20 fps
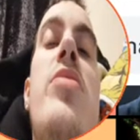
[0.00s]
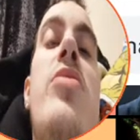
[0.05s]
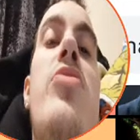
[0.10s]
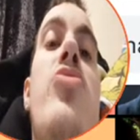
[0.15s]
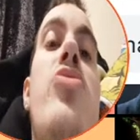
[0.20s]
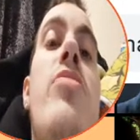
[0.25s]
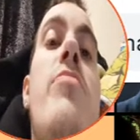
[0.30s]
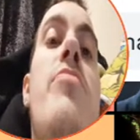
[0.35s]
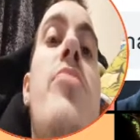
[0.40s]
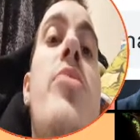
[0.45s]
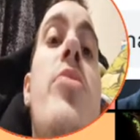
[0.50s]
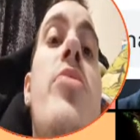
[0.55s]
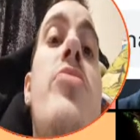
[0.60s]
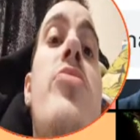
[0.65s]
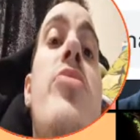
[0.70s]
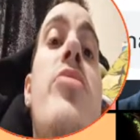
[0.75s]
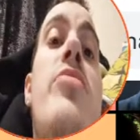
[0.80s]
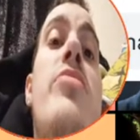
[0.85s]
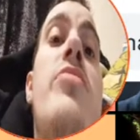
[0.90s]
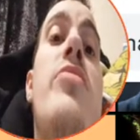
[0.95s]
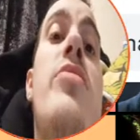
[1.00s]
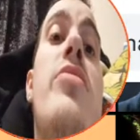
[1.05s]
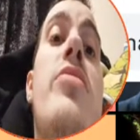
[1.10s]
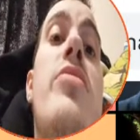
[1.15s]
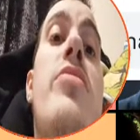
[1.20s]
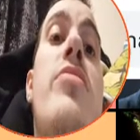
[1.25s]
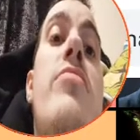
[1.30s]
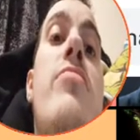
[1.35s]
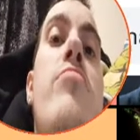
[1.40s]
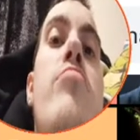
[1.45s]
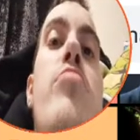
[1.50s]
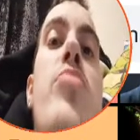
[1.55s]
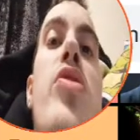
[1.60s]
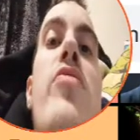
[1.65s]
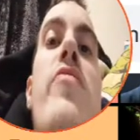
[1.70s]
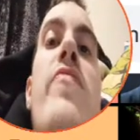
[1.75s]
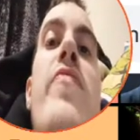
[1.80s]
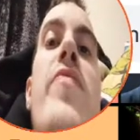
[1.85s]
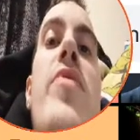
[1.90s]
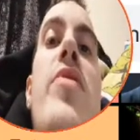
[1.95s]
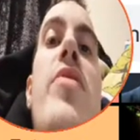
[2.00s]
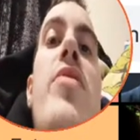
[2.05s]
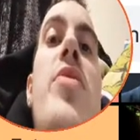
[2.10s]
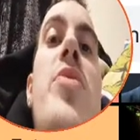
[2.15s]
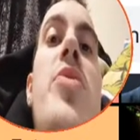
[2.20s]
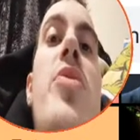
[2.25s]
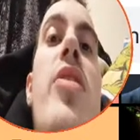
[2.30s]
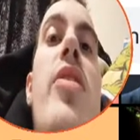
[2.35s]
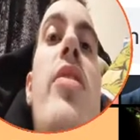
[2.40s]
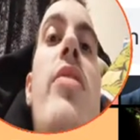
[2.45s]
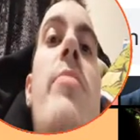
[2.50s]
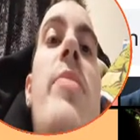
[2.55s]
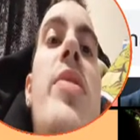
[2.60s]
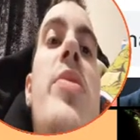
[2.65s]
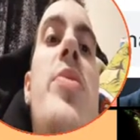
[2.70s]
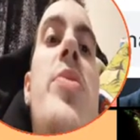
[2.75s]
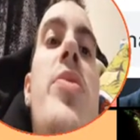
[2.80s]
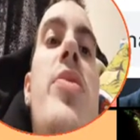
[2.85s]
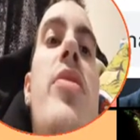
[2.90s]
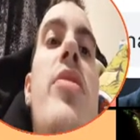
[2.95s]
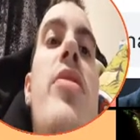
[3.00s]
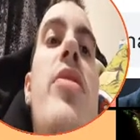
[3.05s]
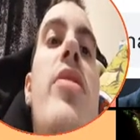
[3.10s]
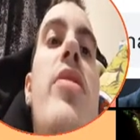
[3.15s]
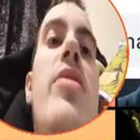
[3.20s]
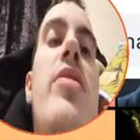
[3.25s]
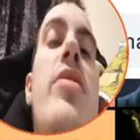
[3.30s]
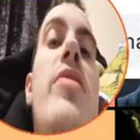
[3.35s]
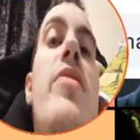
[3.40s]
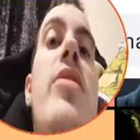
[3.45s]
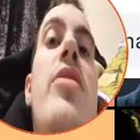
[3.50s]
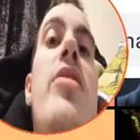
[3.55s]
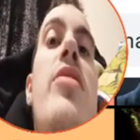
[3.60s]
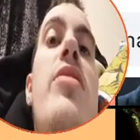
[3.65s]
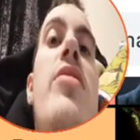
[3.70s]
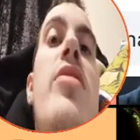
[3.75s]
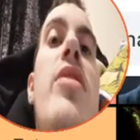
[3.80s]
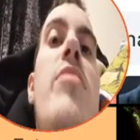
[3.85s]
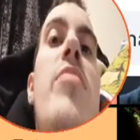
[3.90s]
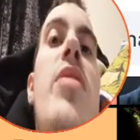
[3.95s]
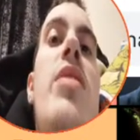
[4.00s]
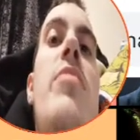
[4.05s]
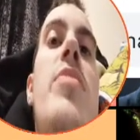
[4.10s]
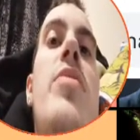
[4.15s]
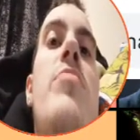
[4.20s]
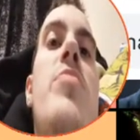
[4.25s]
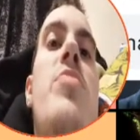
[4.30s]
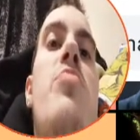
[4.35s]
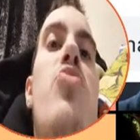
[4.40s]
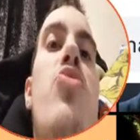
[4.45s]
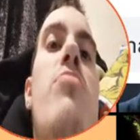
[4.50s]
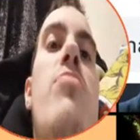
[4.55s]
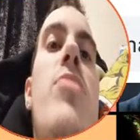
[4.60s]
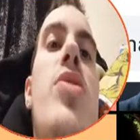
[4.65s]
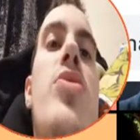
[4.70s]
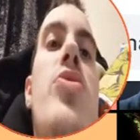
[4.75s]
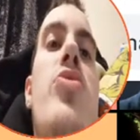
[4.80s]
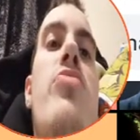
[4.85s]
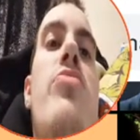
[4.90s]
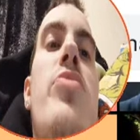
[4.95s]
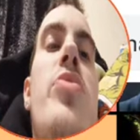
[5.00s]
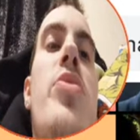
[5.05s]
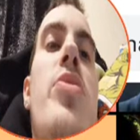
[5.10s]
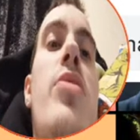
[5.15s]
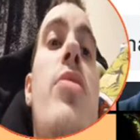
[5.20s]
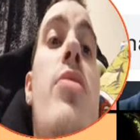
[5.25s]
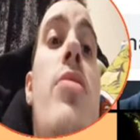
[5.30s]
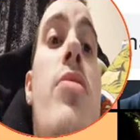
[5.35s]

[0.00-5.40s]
the jump on you, both in Asylum and City, and then in Knight he becomes more monstrous.